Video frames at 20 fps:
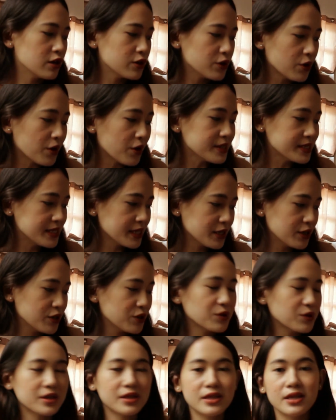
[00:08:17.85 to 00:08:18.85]
your
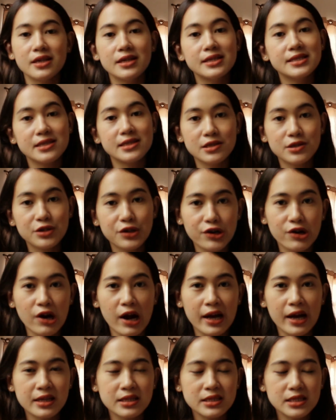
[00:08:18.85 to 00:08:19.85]
security is in
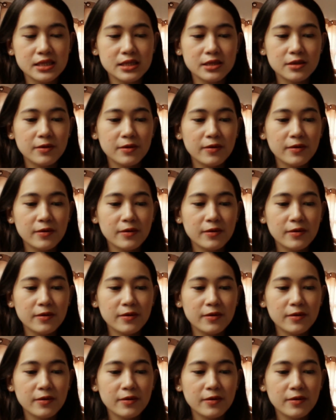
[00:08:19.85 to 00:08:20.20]
Christ,